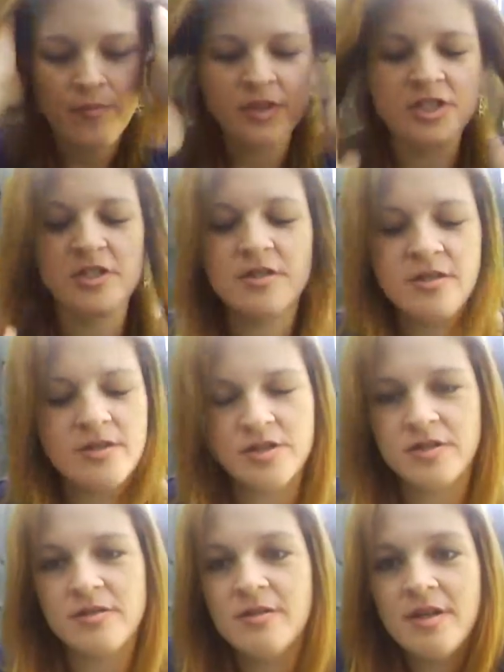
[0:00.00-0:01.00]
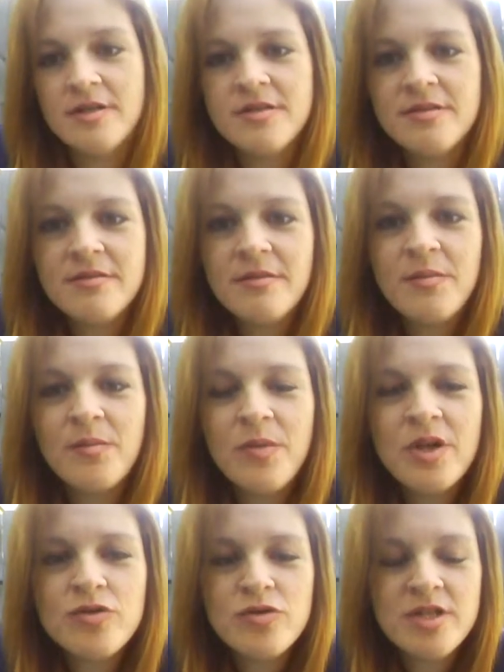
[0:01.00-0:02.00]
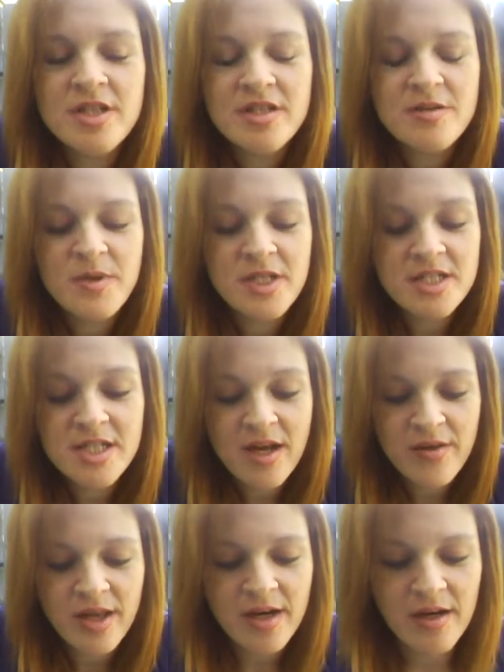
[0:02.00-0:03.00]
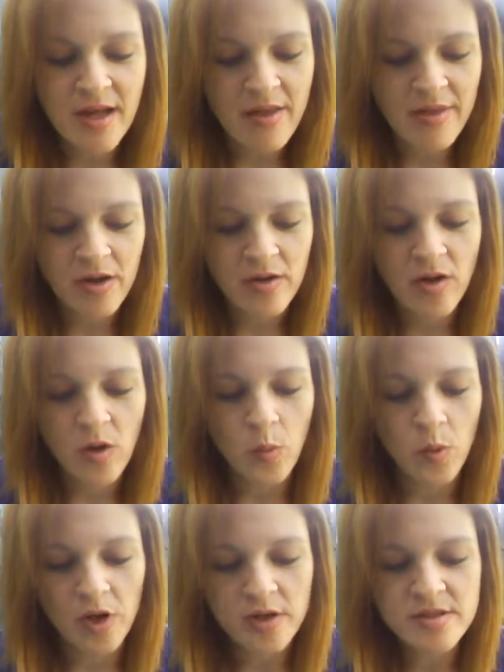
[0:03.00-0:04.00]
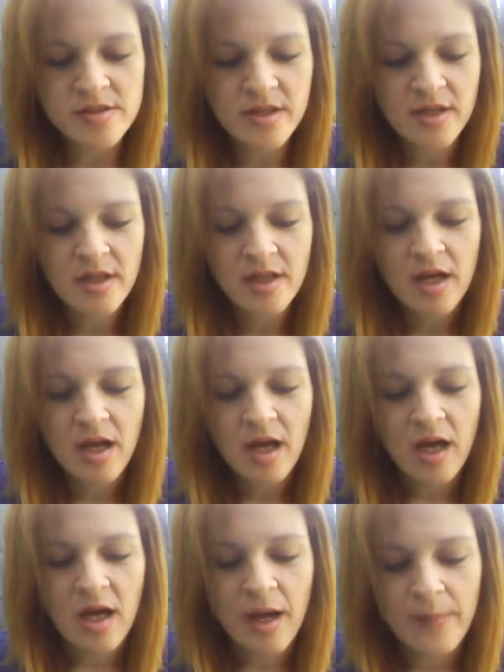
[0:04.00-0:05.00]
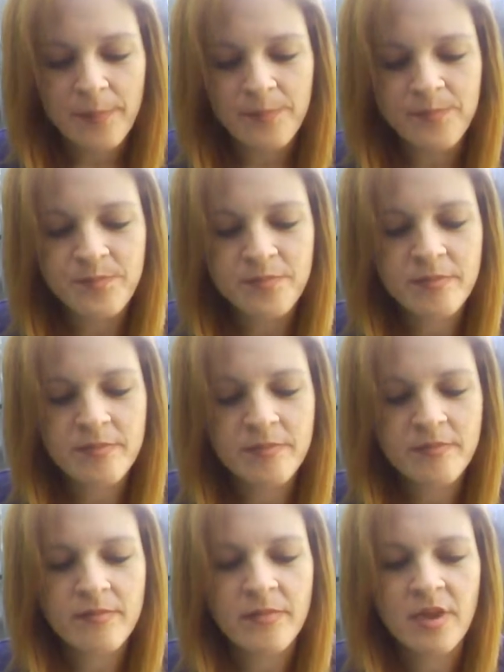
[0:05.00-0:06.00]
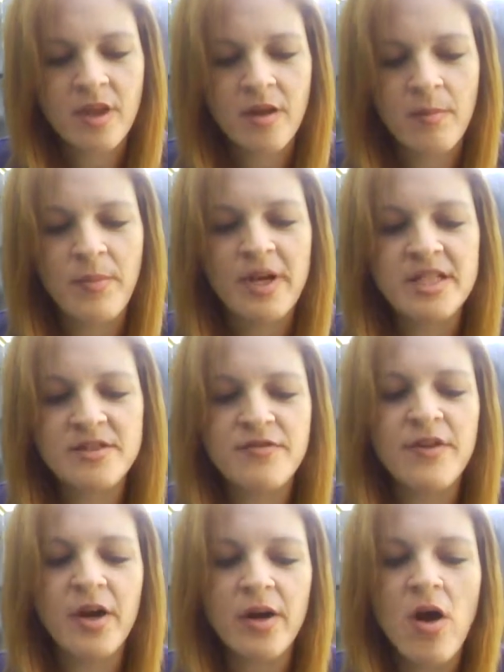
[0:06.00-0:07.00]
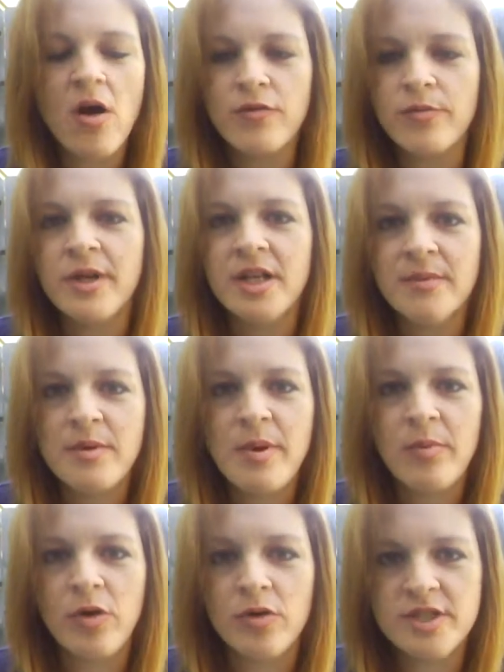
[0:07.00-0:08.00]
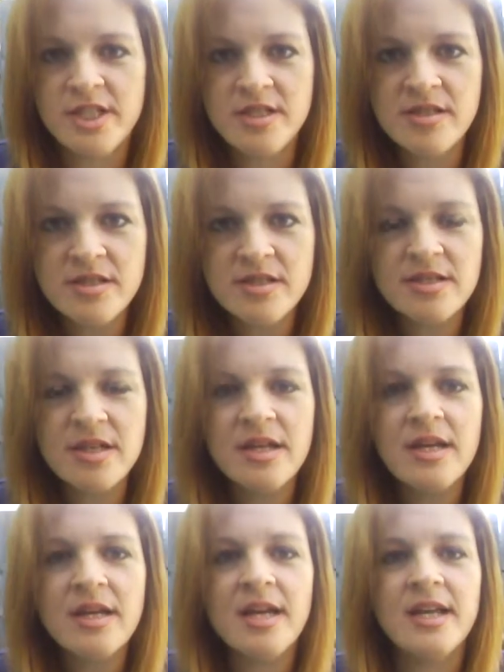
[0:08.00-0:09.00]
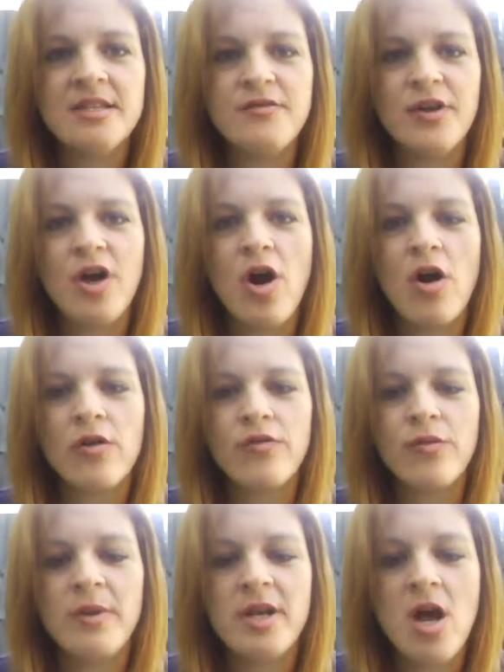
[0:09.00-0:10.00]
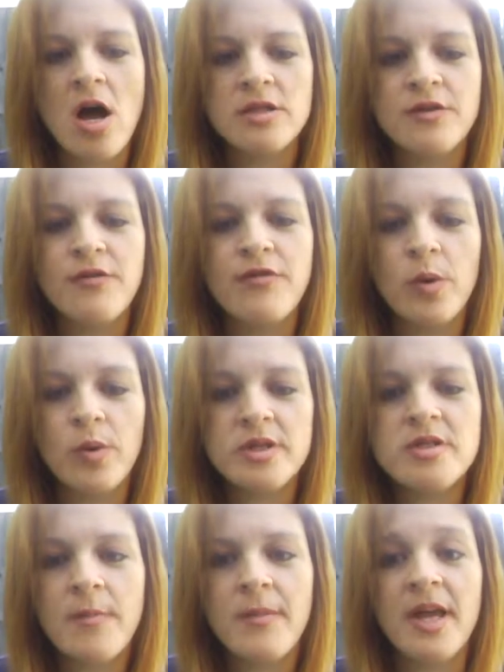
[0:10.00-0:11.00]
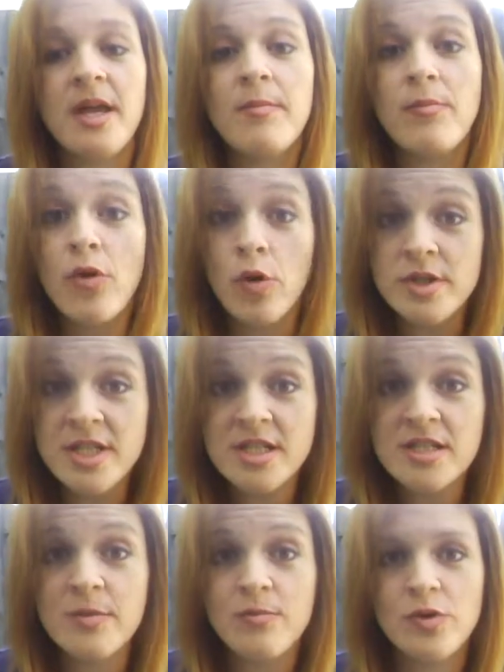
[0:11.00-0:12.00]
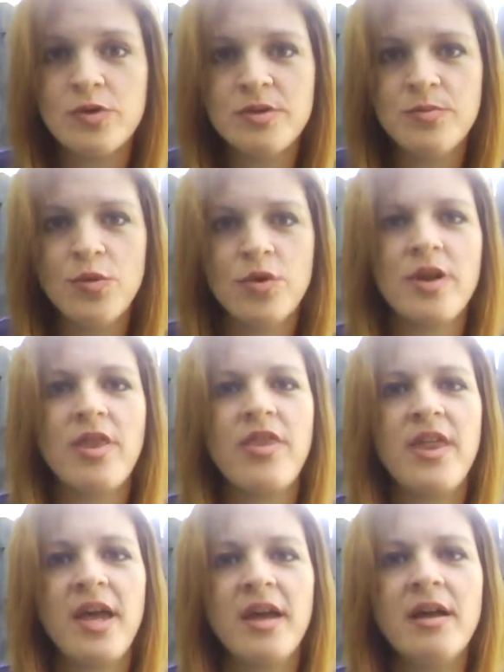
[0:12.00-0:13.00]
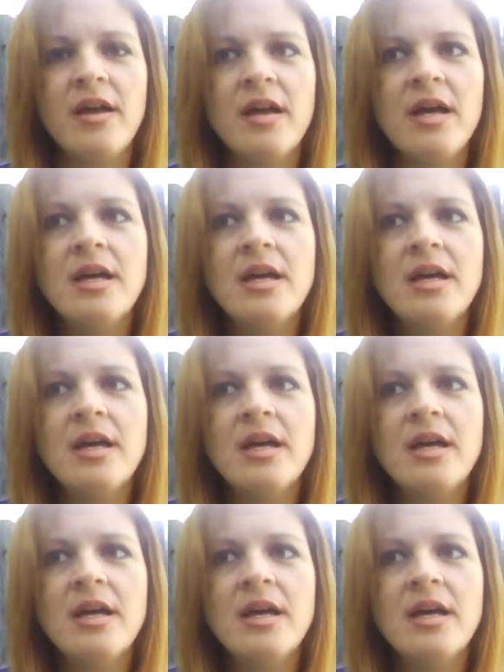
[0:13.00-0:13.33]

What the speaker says: which is just, it's interesting to me to see how that all works. But it's very hard for me to limit my proteins. It's very hard for me not to focus on making proteins the most important thing,